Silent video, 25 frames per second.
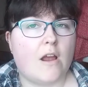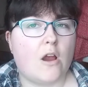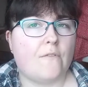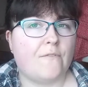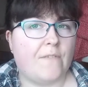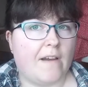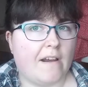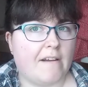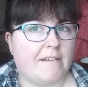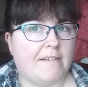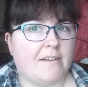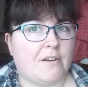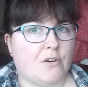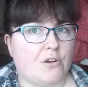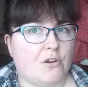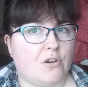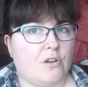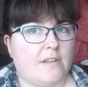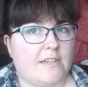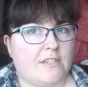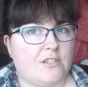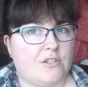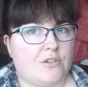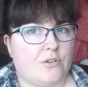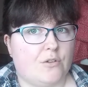very
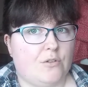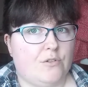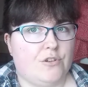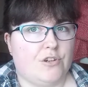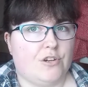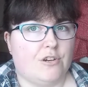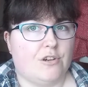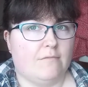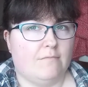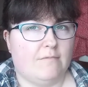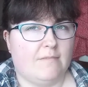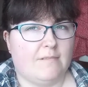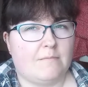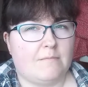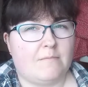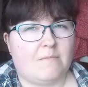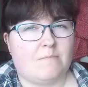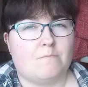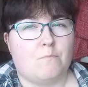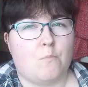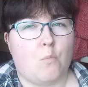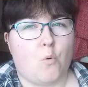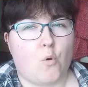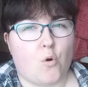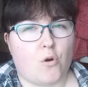early Tudor,
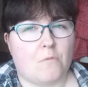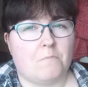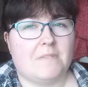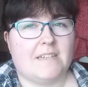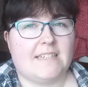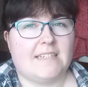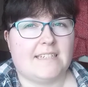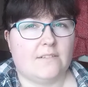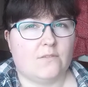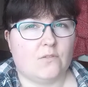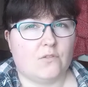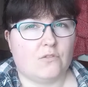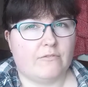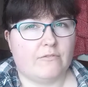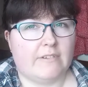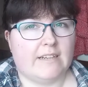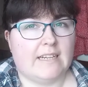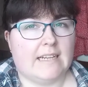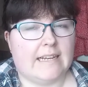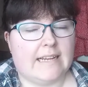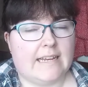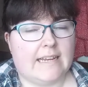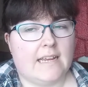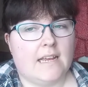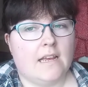more medieval
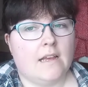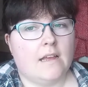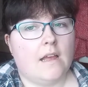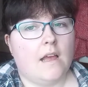really,